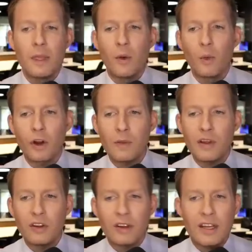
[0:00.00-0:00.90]
We're going to be
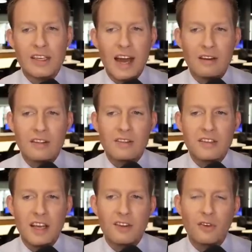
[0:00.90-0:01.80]
looking down to the
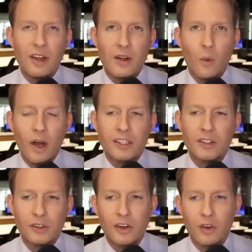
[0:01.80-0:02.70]
central and
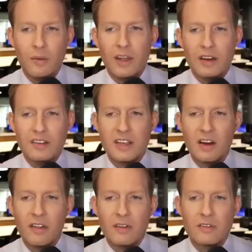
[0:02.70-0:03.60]
western Caribbean. You
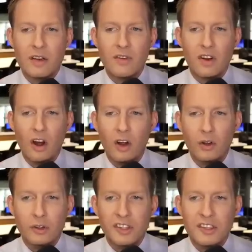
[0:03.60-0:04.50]
all those different
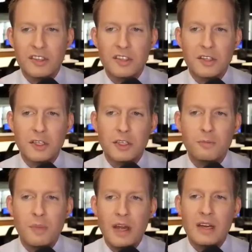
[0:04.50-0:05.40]
colors. This is the
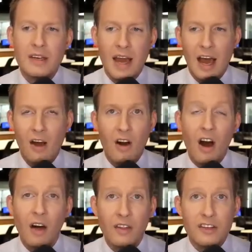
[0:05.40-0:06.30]
spin now
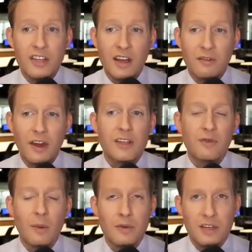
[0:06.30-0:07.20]
on the G F S
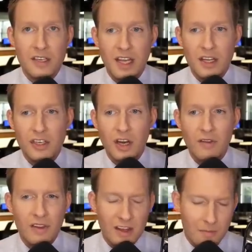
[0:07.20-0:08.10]
representation
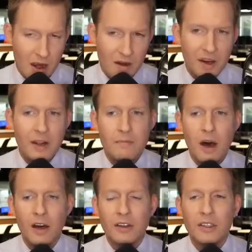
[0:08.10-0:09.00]
of it, the American
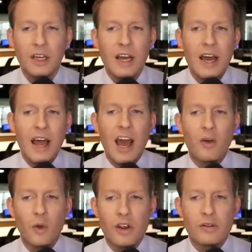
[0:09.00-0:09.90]
model.
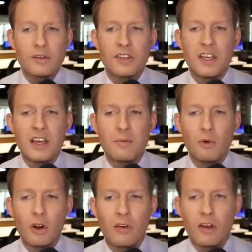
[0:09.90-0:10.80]
And where you're seeing
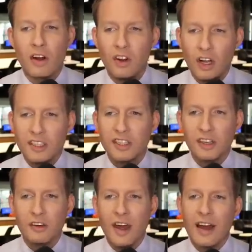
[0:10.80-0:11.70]
more of a
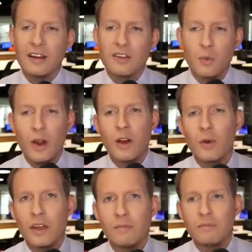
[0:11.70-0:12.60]
cluster, that is where
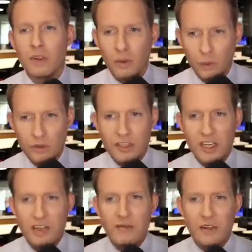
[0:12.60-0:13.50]
we will
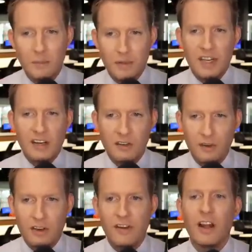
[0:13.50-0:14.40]
see the potential for
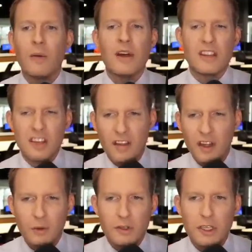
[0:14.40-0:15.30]
development. You saw that
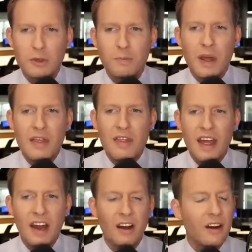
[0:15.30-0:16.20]
little spin
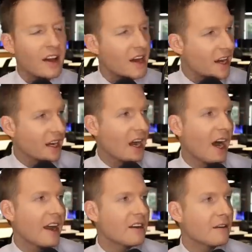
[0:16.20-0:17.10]
there
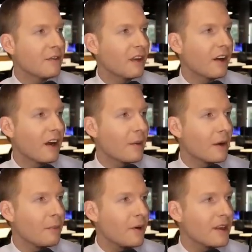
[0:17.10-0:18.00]
kind of flare up, and I'll
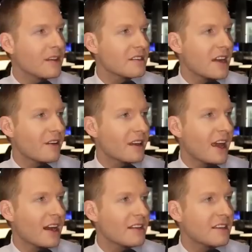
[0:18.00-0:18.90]
point this out
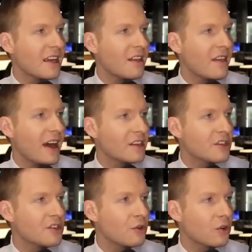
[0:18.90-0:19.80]
again. It's in that
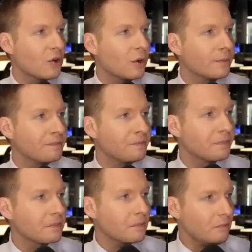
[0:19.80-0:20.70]
circle,
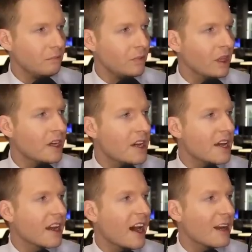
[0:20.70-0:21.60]

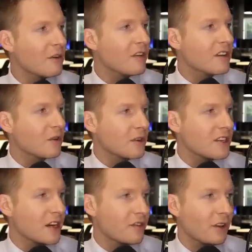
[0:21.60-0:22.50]
kind of moving towards
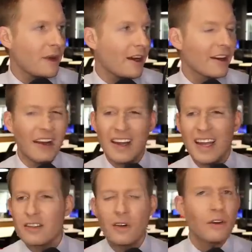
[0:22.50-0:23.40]
Central America.
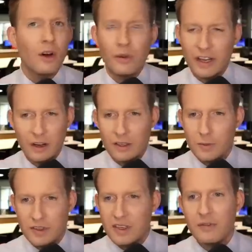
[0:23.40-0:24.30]
Again, don't hone in on
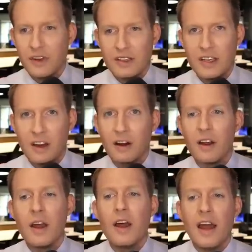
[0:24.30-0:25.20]
specifics here.
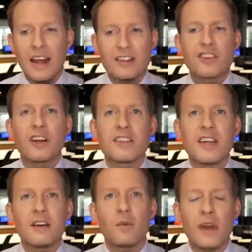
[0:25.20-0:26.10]
It's just
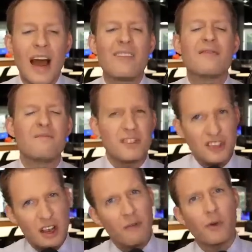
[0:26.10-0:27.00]
that we have
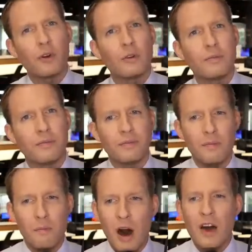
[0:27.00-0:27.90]
several
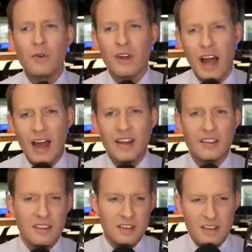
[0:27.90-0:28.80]
model
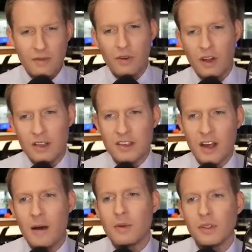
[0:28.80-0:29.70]
guidance and several
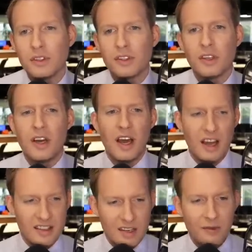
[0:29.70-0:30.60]
ensembles,
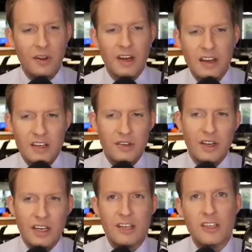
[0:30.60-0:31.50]
uh, different initial
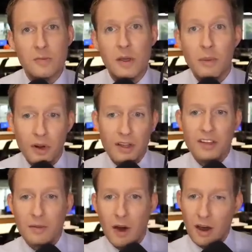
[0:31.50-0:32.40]
conditions being put into
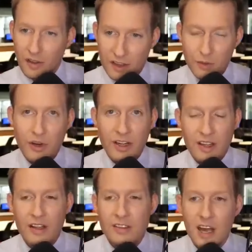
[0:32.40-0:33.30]
the model. That's where you get the
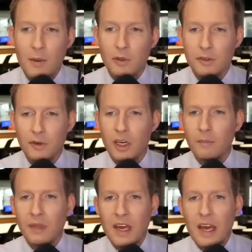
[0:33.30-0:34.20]
ensembles from.